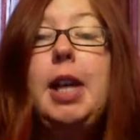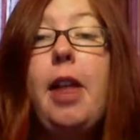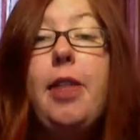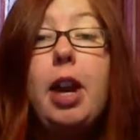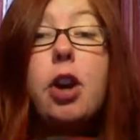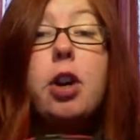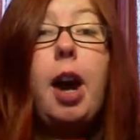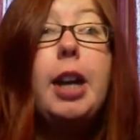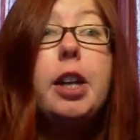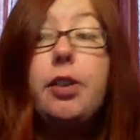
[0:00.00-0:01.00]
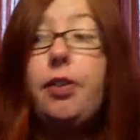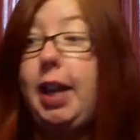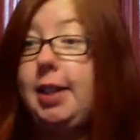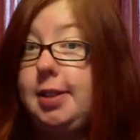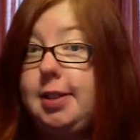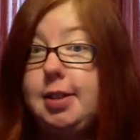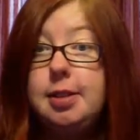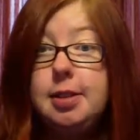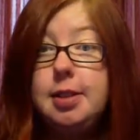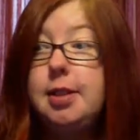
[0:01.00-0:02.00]
They are not interfaced.
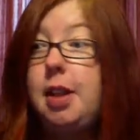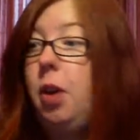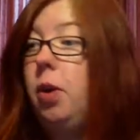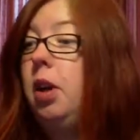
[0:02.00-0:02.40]
So,